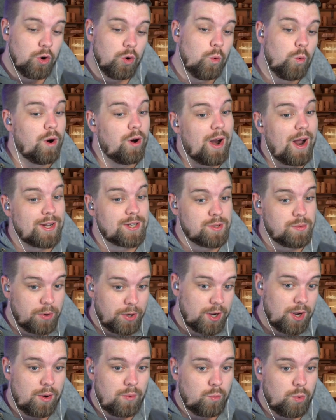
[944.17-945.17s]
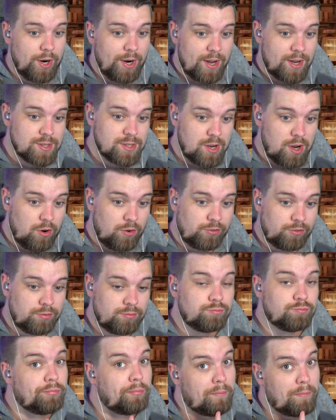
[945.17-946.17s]
We're out to become one ourselves.
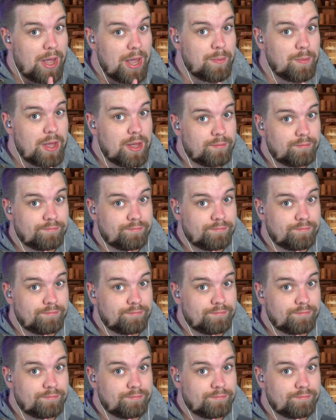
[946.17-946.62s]
Maybe.